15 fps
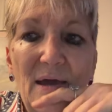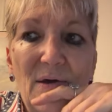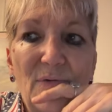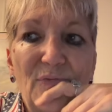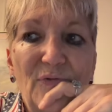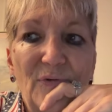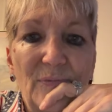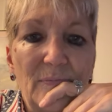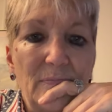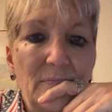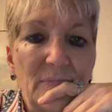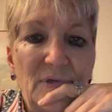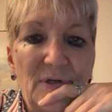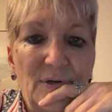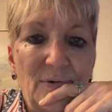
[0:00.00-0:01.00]
have,
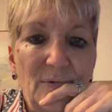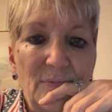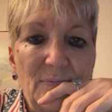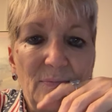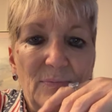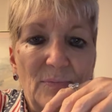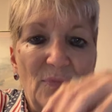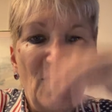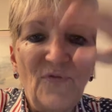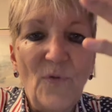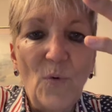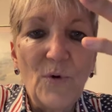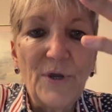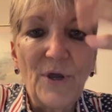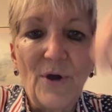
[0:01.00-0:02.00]

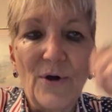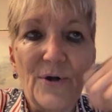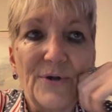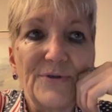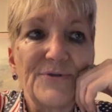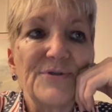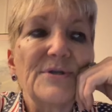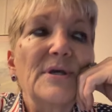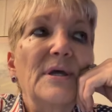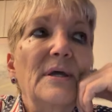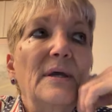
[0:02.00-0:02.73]
4 yards,